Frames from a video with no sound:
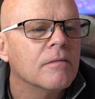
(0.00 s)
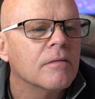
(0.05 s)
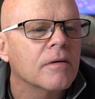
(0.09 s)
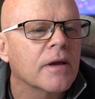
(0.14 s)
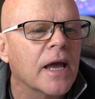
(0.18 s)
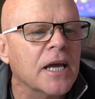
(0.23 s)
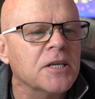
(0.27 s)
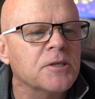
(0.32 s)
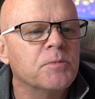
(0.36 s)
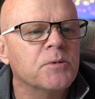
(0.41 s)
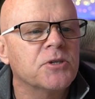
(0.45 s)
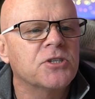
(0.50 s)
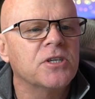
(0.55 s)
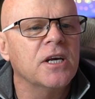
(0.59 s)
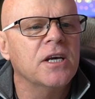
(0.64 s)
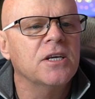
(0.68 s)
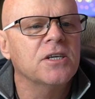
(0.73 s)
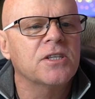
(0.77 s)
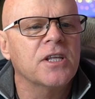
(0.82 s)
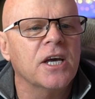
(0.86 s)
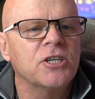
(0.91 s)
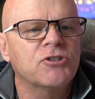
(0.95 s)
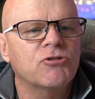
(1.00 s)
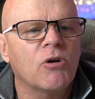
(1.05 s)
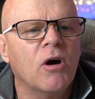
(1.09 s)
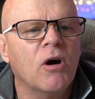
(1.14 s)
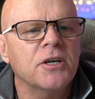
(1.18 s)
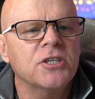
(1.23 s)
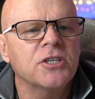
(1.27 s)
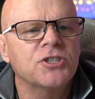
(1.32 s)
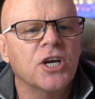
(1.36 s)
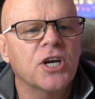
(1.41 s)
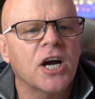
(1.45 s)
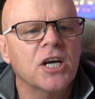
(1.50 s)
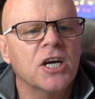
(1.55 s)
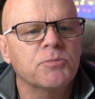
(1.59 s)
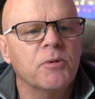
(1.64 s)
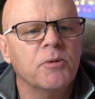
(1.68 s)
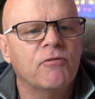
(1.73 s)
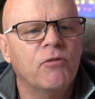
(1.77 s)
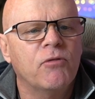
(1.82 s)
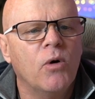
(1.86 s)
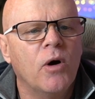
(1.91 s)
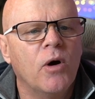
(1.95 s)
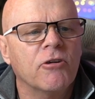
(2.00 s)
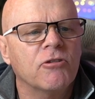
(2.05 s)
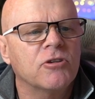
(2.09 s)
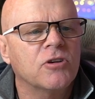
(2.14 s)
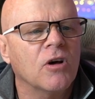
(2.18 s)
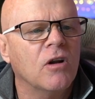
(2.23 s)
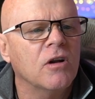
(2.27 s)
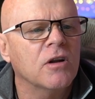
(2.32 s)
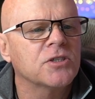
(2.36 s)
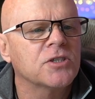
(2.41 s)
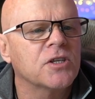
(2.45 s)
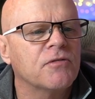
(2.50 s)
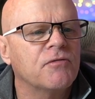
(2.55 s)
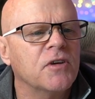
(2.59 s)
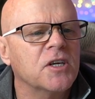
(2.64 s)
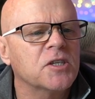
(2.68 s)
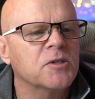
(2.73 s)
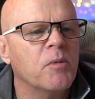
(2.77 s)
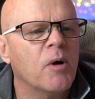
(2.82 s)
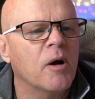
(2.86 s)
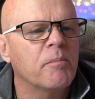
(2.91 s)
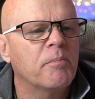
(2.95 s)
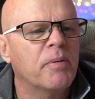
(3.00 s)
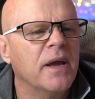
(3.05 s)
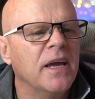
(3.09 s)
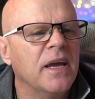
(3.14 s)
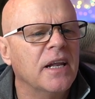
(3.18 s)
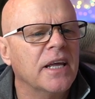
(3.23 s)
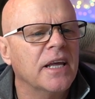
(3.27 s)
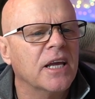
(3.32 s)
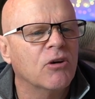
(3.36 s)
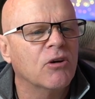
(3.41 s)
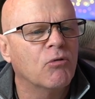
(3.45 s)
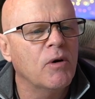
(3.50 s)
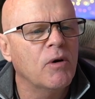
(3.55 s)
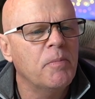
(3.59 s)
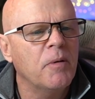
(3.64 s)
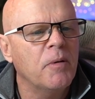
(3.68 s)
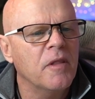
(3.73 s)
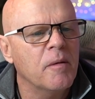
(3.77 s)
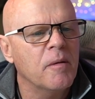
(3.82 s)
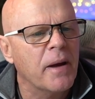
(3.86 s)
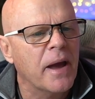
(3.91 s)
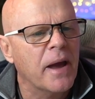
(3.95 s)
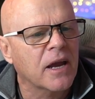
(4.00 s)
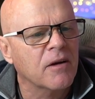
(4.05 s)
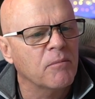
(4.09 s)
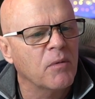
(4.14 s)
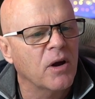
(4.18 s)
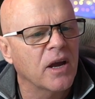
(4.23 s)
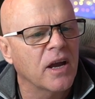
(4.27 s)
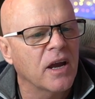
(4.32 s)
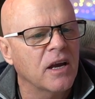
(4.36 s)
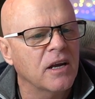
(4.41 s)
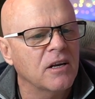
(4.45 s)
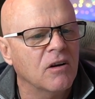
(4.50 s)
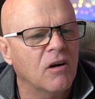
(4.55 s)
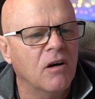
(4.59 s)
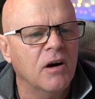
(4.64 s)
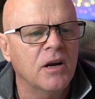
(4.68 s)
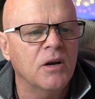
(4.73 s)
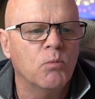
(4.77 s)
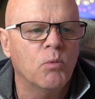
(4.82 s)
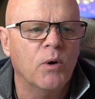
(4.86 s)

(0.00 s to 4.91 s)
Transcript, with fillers: Casper says they tried to charge me $400 to fix my peeling grip on the back of my A9.